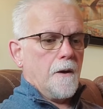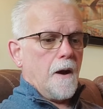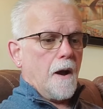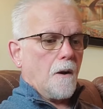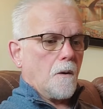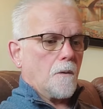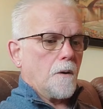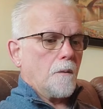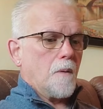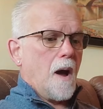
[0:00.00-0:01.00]

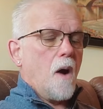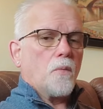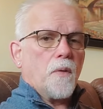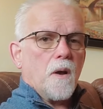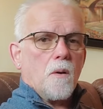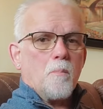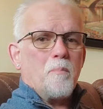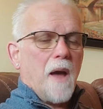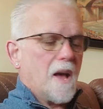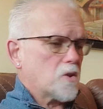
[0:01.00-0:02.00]
are out there
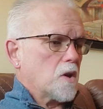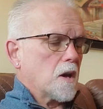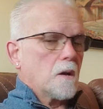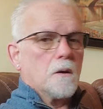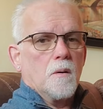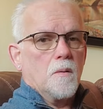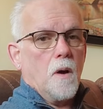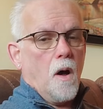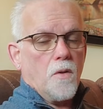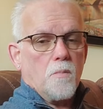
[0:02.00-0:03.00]
bashing
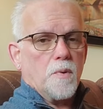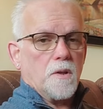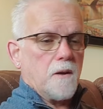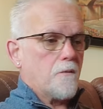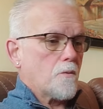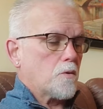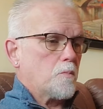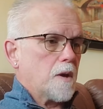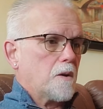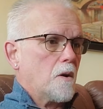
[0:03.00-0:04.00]
other believers
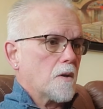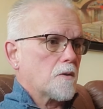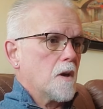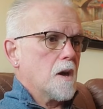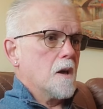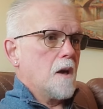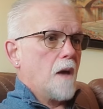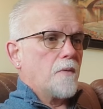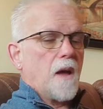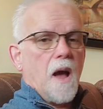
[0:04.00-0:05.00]
because
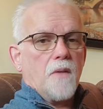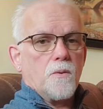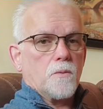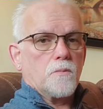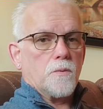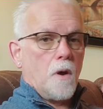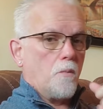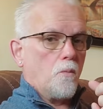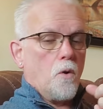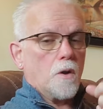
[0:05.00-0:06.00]
they either,
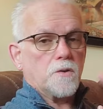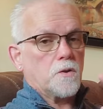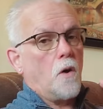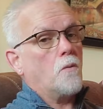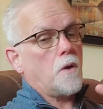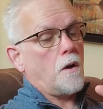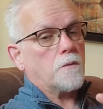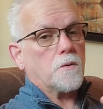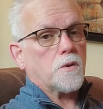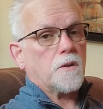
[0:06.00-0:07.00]
number one, don't
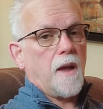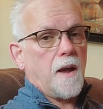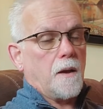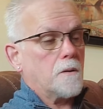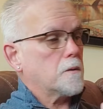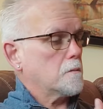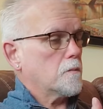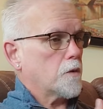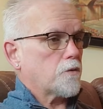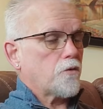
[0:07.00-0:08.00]
understand
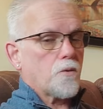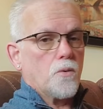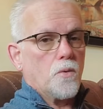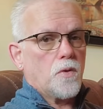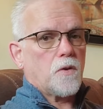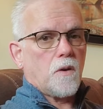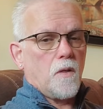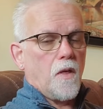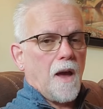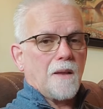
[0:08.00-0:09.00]
the truths
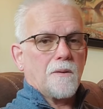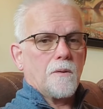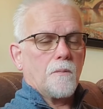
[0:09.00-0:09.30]
that